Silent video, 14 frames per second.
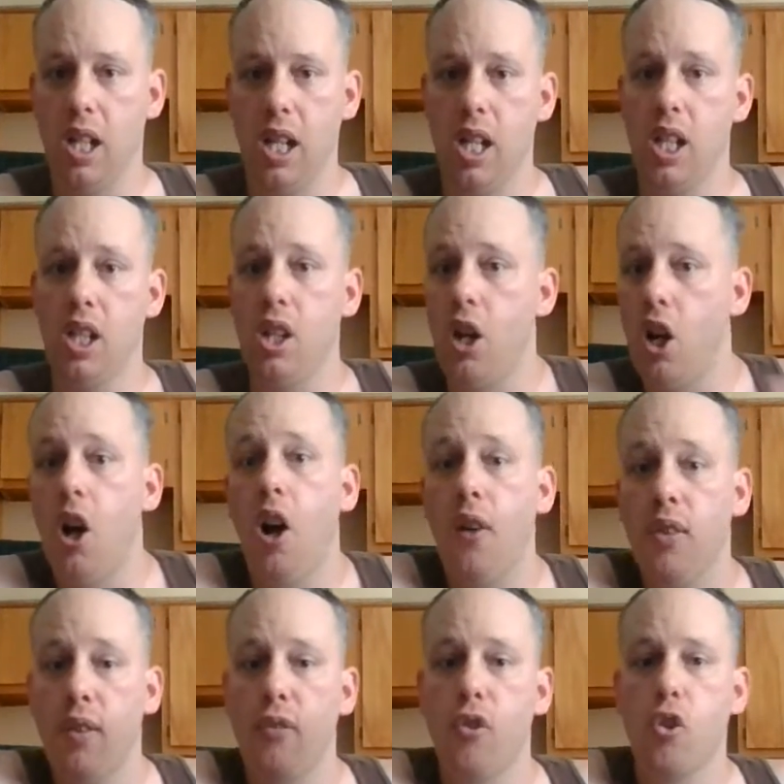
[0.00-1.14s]
the
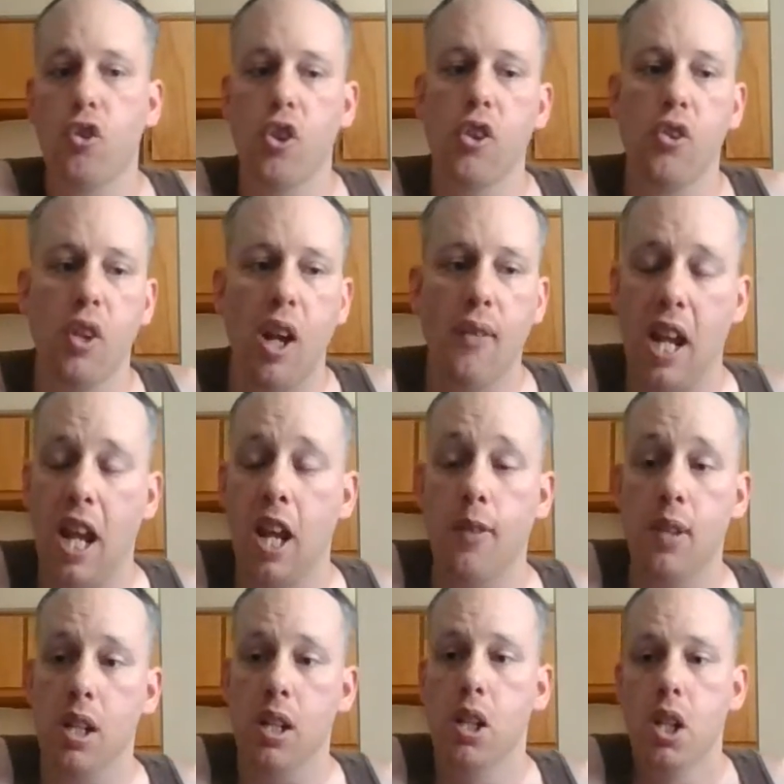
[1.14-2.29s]
of the first season of the
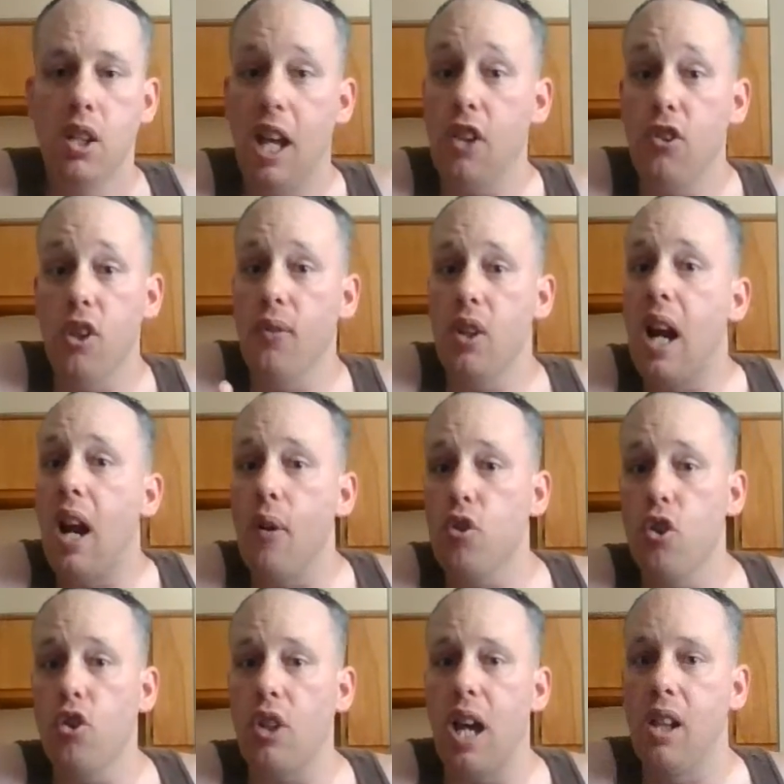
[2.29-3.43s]
anime. That's something I
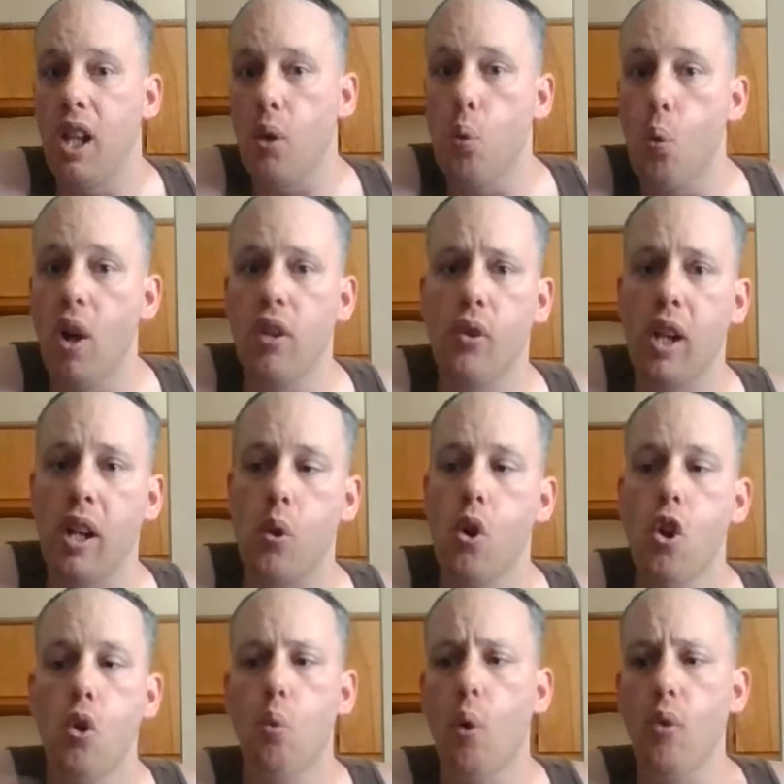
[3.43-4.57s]
was just kind of like wondering, like
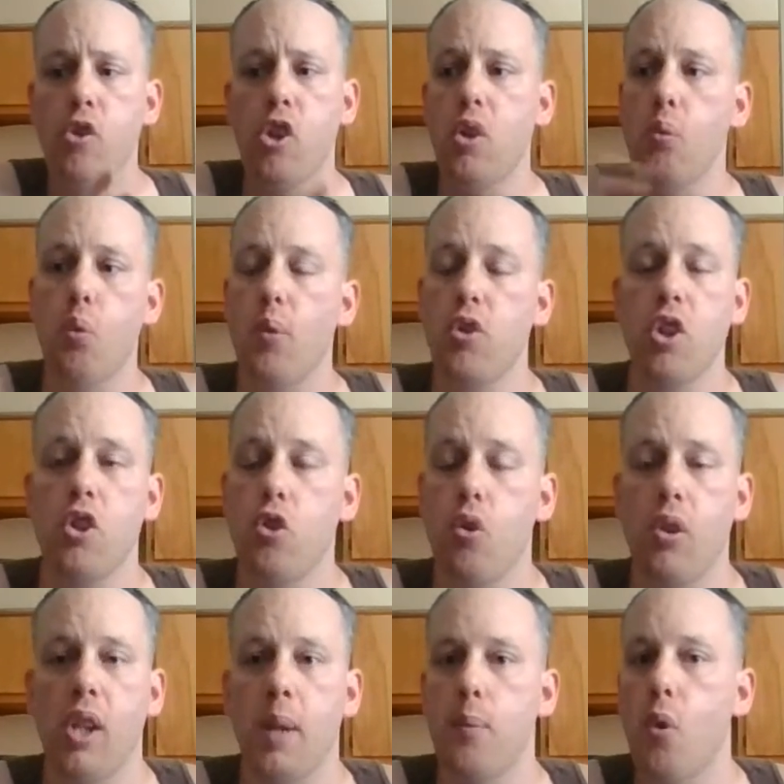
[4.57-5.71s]
what was she
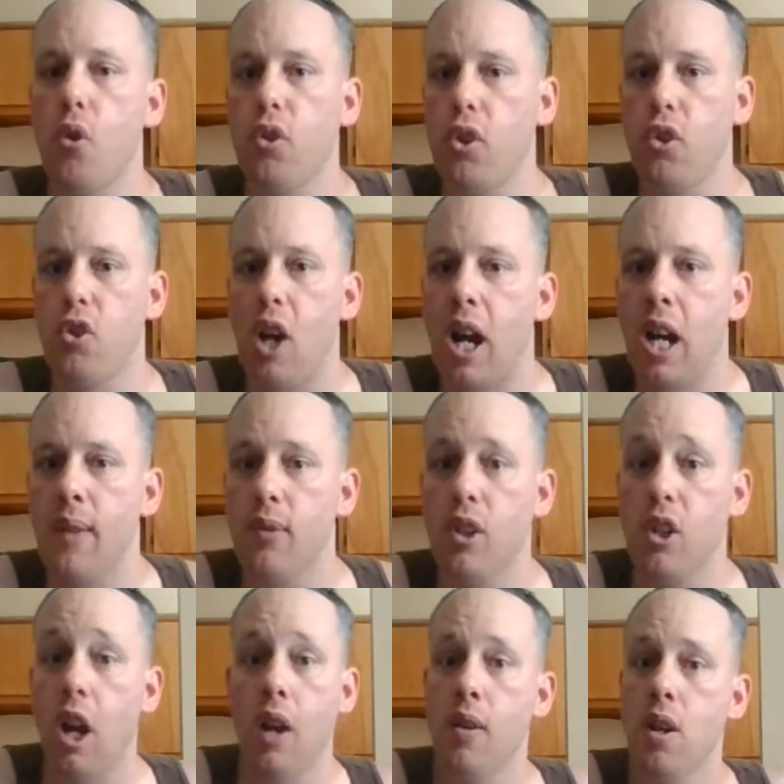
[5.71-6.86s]
doing like most of the time?
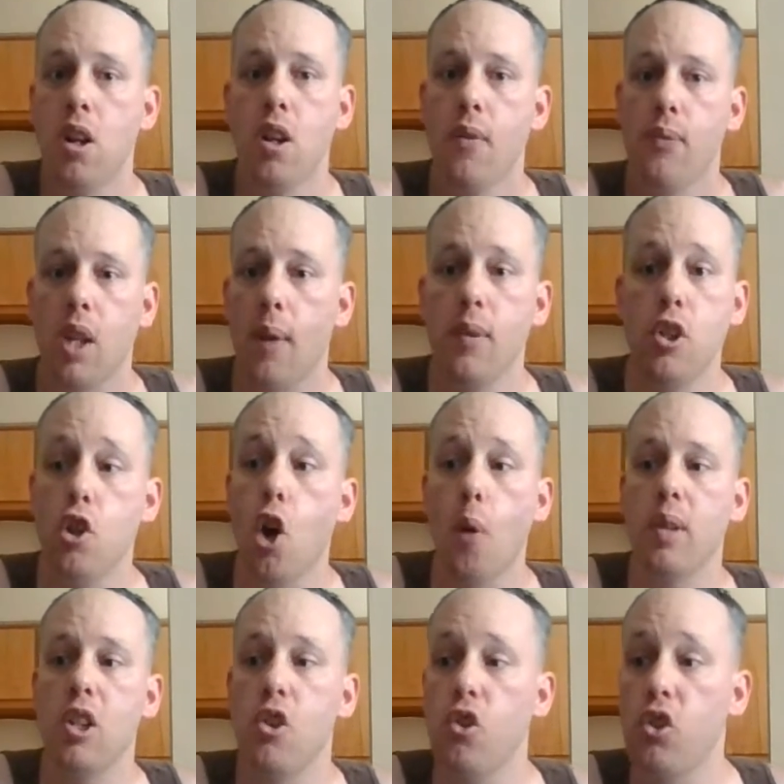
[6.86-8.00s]
I mean,
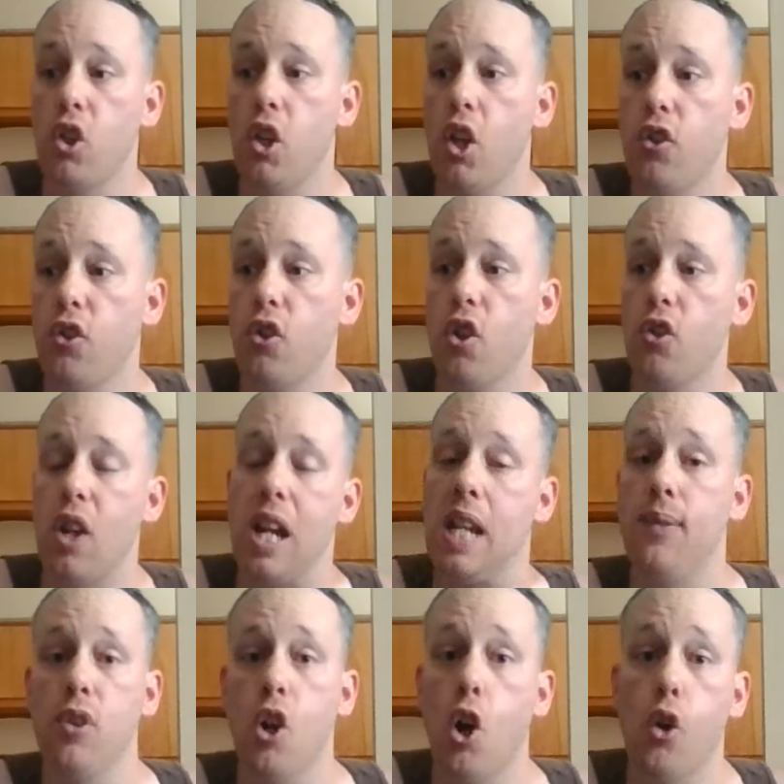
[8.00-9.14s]
nobody does not
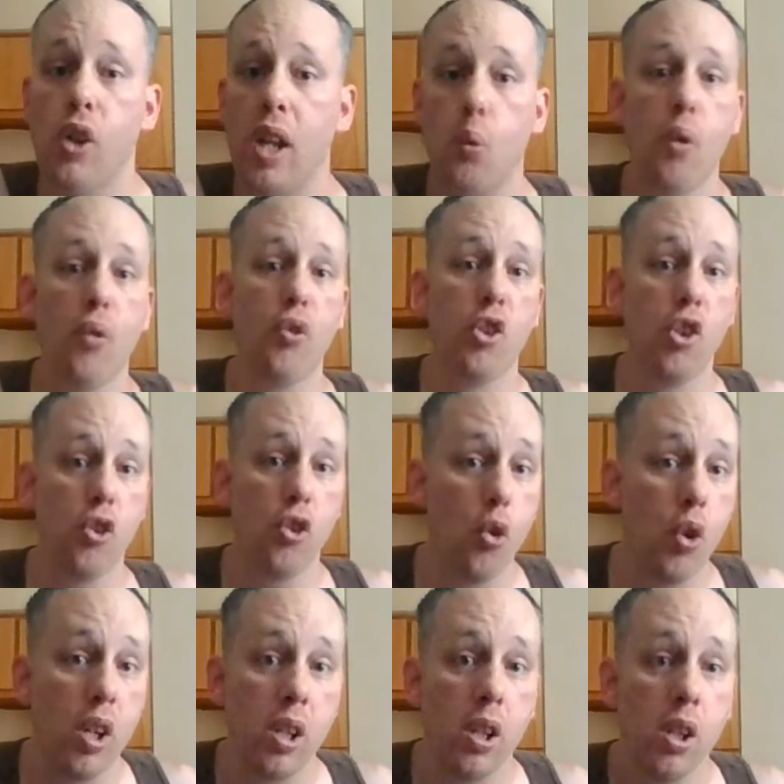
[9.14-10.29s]
even know like what was she
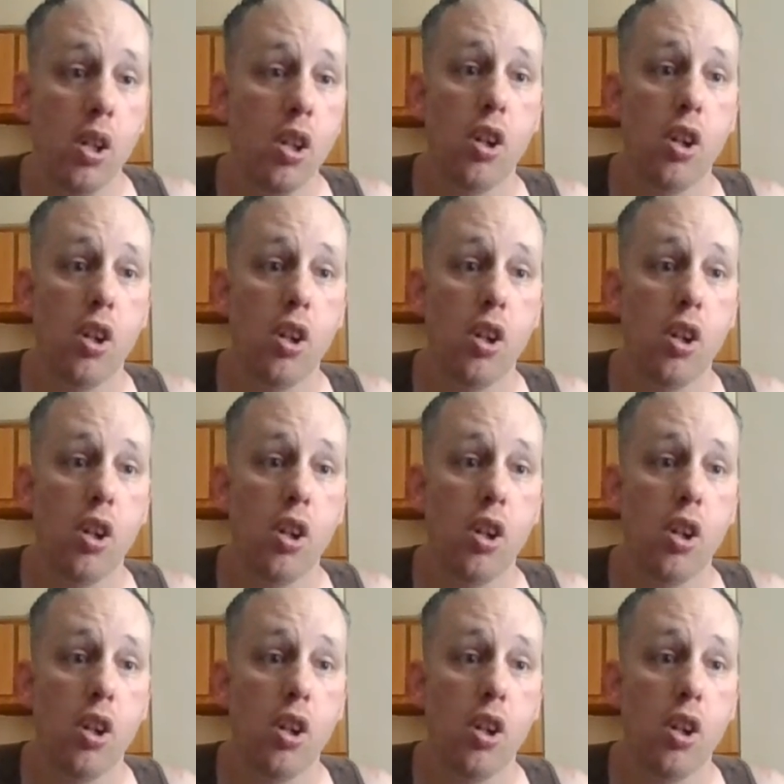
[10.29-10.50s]
doing,